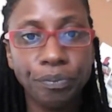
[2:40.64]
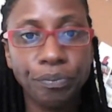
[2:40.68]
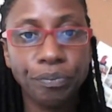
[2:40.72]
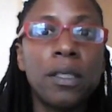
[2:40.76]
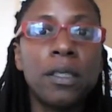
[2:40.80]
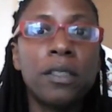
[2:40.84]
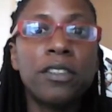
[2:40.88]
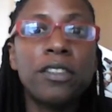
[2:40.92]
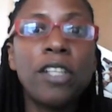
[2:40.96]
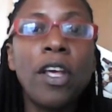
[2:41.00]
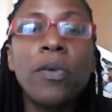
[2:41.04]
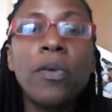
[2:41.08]

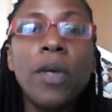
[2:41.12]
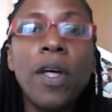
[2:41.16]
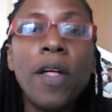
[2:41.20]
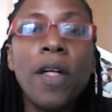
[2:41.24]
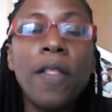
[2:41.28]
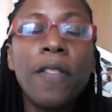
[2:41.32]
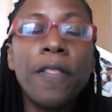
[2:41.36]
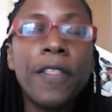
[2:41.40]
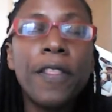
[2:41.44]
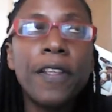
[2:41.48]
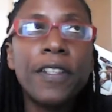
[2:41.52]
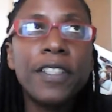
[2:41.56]
So,
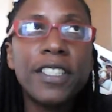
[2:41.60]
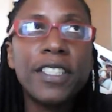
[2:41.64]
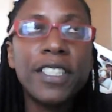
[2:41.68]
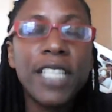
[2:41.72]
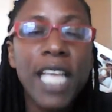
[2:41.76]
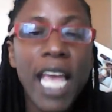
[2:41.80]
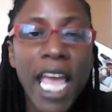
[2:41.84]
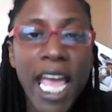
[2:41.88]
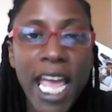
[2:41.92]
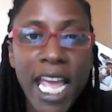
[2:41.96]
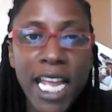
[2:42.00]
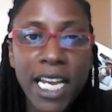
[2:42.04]
the
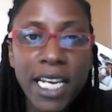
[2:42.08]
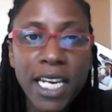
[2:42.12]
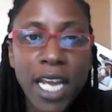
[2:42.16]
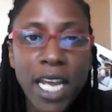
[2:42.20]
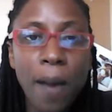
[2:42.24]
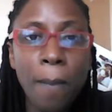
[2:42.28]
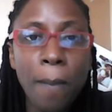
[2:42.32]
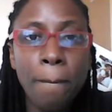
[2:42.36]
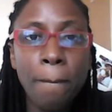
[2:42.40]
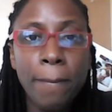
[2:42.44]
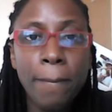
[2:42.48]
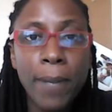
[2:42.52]
10
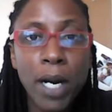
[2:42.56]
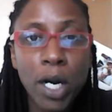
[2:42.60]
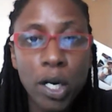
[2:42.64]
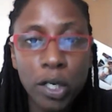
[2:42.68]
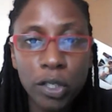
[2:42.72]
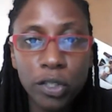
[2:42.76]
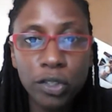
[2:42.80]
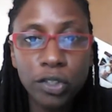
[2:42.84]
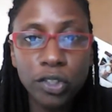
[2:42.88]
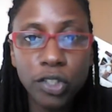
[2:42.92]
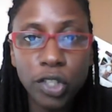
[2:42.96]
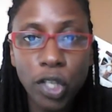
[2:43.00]

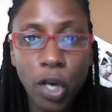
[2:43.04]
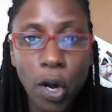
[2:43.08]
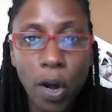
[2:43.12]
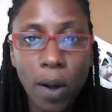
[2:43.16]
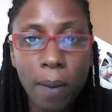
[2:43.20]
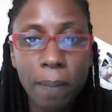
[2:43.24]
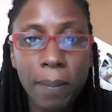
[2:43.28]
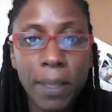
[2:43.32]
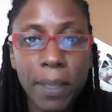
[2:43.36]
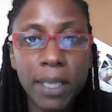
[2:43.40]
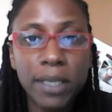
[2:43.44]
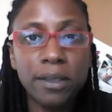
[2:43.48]
most
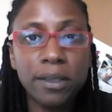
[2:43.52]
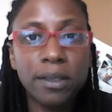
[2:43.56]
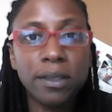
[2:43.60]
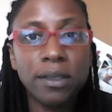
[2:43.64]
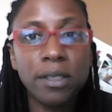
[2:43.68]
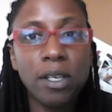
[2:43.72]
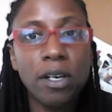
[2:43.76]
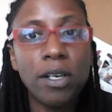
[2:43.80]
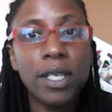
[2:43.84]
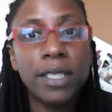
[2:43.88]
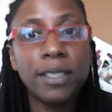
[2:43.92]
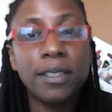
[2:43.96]
common
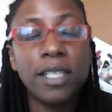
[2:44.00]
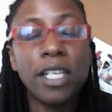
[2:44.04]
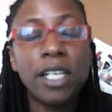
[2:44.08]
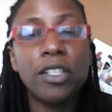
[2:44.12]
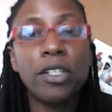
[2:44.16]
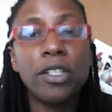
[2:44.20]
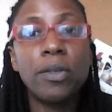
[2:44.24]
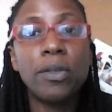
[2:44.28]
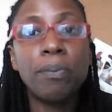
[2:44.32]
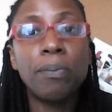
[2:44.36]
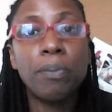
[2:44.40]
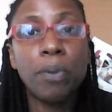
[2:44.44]
signs that
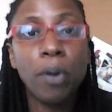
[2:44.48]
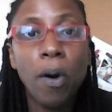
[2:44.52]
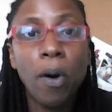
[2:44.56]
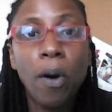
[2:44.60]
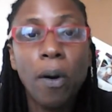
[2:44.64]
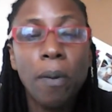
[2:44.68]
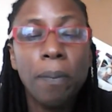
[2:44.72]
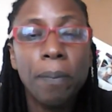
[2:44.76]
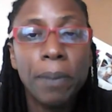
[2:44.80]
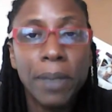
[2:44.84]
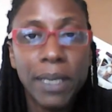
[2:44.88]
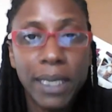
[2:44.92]
you
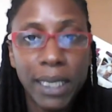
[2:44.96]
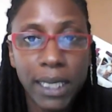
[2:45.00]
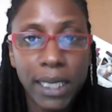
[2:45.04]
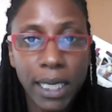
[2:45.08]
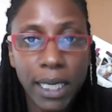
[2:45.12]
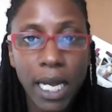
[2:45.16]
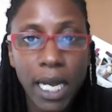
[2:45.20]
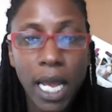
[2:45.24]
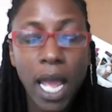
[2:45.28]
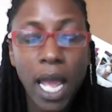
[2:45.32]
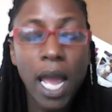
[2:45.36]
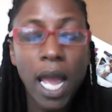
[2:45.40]

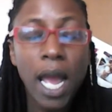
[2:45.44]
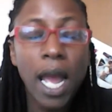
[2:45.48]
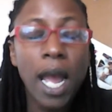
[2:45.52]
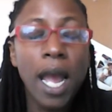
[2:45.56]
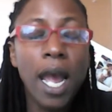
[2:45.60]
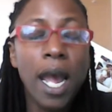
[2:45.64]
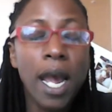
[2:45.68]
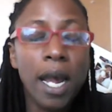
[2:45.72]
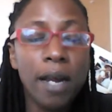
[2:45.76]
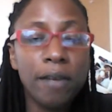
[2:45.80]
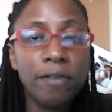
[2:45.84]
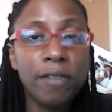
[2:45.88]
probably
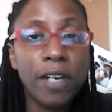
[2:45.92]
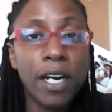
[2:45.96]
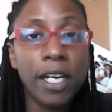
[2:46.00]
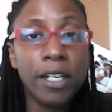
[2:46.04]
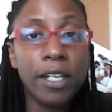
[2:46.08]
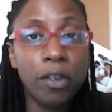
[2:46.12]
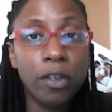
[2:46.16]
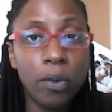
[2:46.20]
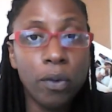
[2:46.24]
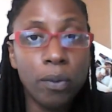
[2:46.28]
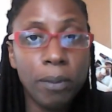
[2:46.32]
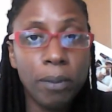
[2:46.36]
have
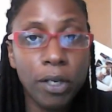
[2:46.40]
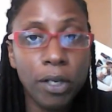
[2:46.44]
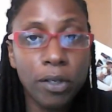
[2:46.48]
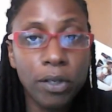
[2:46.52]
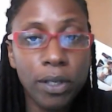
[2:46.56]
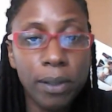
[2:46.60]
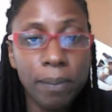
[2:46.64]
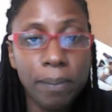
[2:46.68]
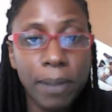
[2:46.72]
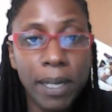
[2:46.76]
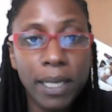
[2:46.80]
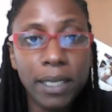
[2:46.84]
a hormone
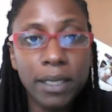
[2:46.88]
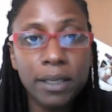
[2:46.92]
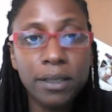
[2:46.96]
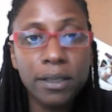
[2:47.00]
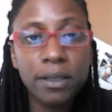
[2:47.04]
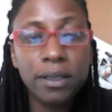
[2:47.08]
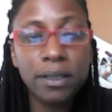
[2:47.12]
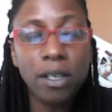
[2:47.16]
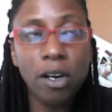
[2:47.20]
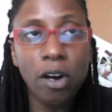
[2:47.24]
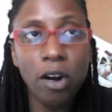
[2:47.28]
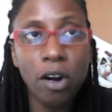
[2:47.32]

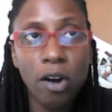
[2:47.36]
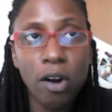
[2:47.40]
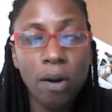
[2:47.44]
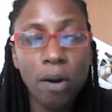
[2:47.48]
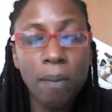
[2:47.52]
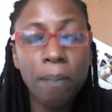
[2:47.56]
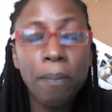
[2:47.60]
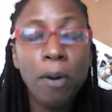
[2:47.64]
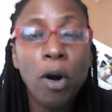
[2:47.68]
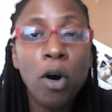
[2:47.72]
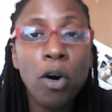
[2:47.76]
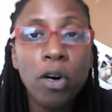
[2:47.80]
imbalance
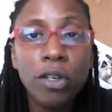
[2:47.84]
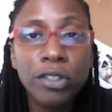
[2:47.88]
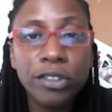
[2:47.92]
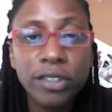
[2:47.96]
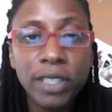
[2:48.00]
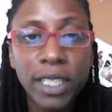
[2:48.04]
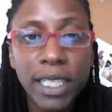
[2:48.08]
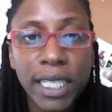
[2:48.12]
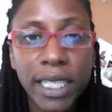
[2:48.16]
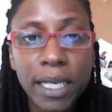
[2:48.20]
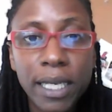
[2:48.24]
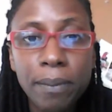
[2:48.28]
are poor
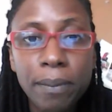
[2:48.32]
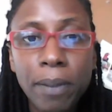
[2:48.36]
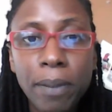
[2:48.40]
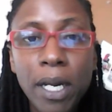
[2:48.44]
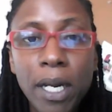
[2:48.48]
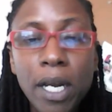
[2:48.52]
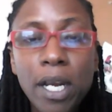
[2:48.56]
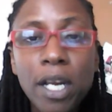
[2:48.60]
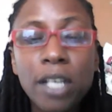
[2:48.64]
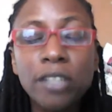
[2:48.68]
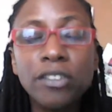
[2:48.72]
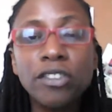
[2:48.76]
sleep,
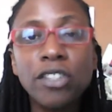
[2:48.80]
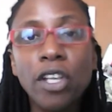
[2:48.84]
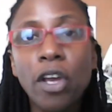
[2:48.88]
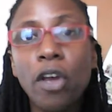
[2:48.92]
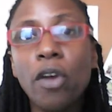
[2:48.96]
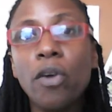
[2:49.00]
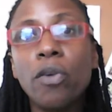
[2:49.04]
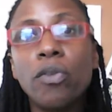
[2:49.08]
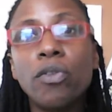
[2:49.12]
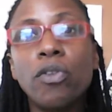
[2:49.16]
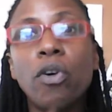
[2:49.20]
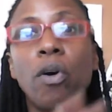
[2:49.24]

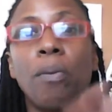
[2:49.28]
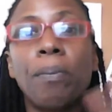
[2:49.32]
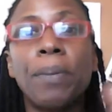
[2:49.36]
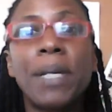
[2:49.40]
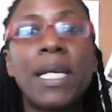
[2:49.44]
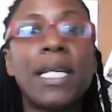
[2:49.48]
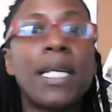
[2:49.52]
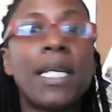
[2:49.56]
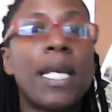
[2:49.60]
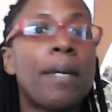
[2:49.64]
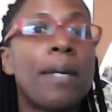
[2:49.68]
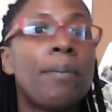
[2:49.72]
so not
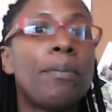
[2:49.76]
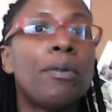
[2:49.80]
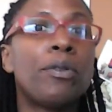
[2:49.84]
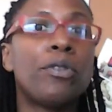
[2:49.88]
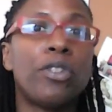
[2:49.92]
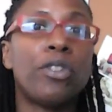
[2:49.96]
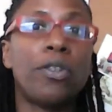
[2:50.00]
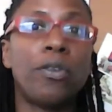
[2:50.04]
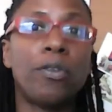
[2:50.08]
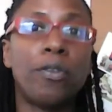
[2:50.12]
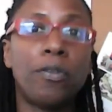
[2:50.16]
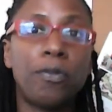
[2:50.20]
being able
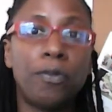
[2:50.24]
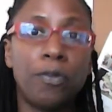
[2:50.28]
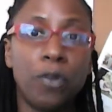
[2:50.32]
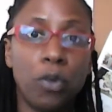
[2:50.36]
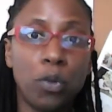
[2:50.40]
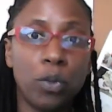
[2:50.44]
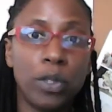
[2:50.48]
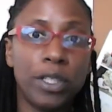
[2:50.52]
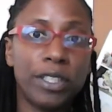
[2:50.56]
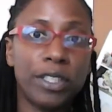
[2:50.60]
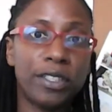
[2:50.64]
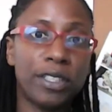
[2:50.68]
to
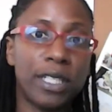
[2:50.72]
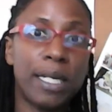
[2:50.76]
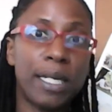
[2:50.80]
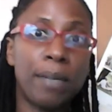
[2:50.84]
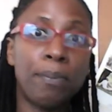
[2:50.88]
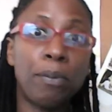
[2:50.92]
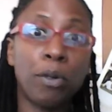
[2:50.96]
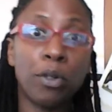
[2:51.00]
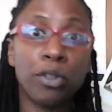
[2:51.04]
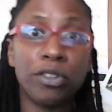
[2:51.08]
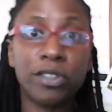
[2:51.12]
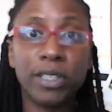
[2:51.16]
fall
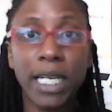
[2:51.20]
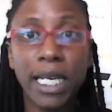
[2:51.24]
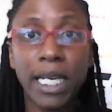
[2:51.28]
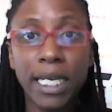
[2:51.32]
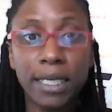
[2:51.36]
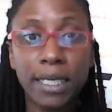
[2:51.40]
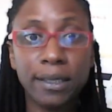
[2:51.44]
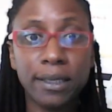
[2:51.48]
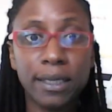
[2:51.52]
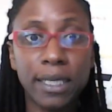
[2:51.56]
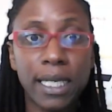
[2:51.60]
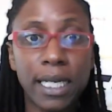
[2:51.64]
asleep or
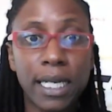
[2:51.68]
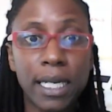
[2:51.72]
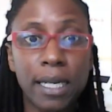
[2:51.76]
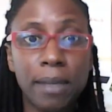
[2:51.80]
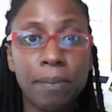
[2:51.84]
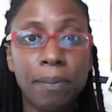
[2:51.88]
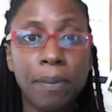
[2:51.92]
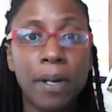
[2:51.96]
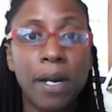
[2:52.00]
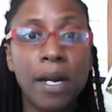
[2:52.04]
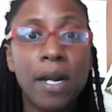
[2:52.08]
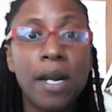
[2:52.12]
stay
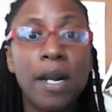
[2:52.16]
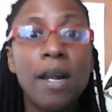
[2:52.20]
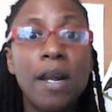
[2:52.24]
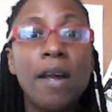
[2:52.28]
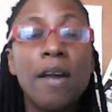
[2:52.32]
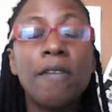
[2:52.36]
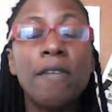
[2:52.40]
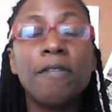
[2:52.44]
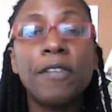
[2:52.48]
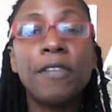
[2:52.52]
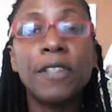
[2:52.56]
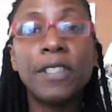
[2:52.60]
asleep,
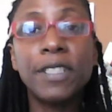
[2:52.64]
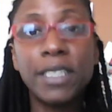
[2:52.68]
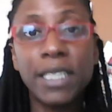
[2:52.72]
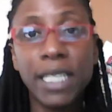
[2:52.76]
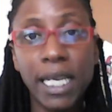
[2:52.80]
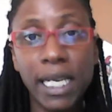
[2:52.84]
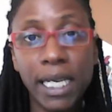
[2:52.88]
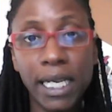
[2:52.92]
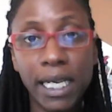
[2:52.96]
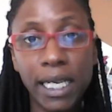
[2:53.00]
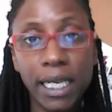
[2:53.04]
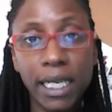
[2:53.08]

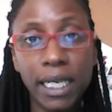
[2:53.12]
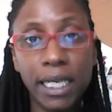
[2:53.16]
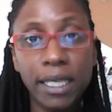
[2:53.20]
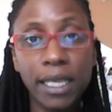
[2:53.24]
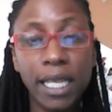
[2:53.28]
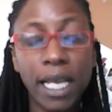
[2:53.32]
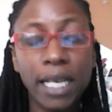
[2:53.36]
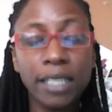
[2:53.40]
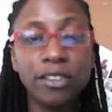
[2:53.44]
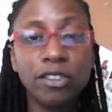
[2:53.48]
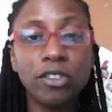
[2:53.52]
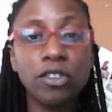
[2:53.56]
fatigue
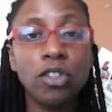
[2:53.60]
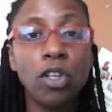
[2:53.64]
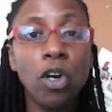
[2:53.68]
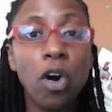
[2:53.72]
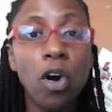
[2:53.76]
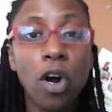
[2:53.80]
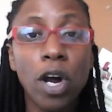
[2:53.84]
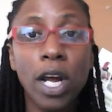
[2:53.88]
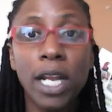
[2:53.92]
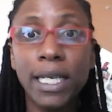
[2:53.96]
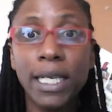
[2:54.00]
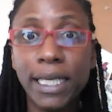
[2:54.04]
that's
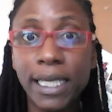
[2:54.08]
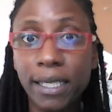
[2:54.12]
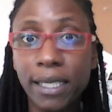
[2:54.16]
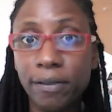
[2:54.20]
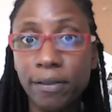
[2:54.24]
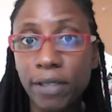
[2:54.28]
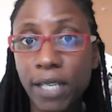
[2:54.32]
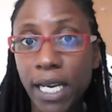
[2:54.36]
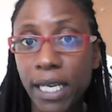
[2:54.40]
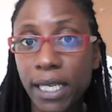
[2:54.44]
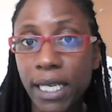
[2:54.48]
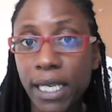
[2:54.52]
not
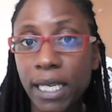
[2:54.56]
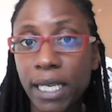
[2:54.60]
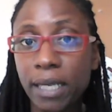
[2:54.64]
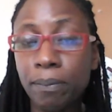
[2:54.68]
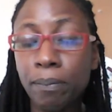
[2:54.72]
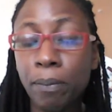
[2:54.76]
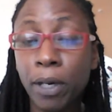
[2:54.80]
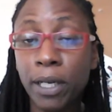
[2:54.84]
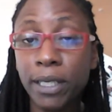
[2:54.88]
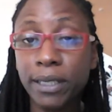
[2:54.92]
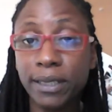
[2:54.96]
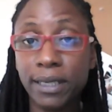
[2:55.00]

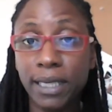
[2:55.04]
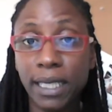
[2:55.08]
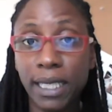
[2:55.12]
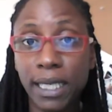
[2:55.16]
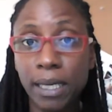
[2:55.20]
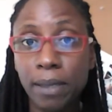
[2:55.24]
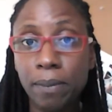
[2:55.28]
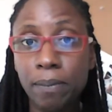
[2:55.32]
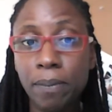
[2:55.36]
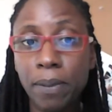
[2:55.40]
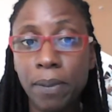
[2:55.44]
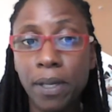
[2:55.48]
alleviated by
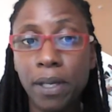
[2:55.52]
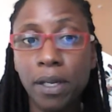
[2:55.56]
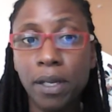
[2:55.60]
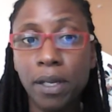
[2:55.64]
sleep,